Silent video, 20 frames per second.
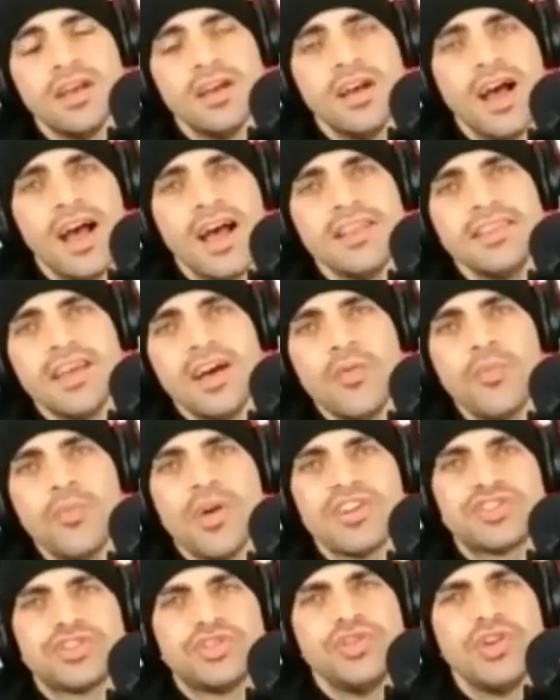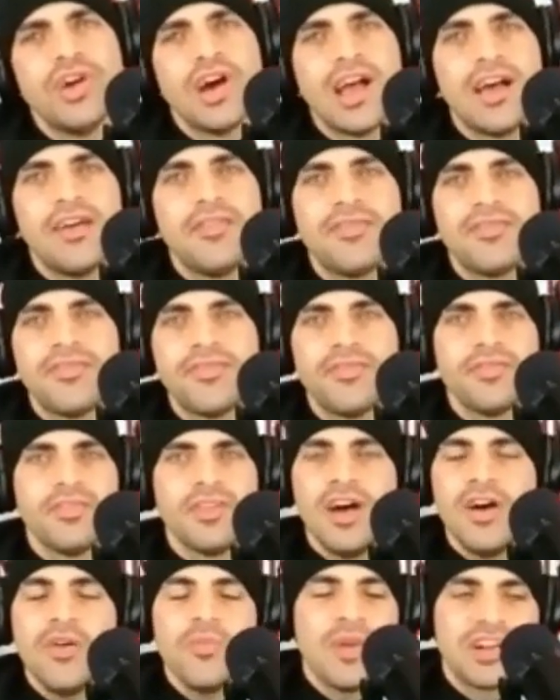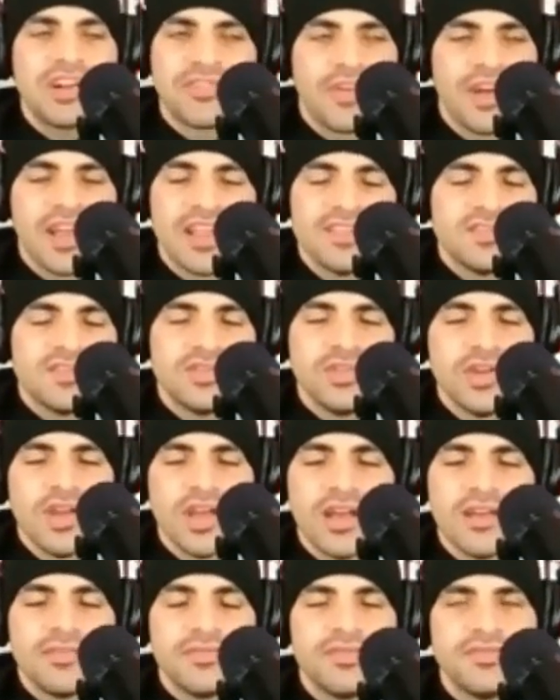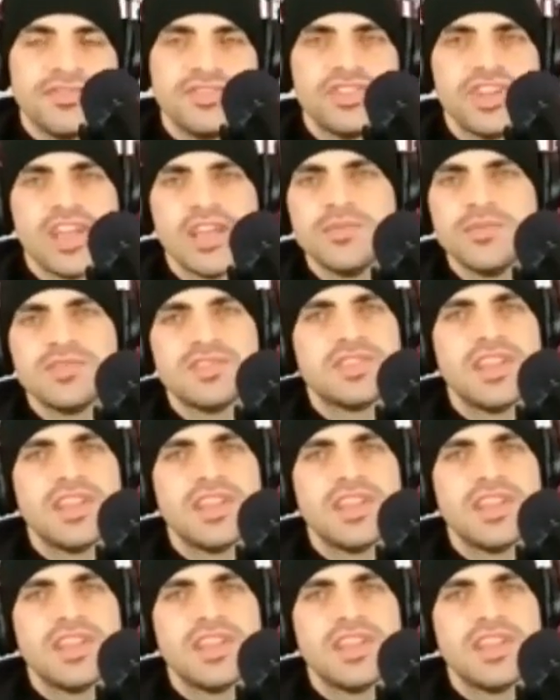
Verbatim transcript: And how much do you have? How much fights do you have, James?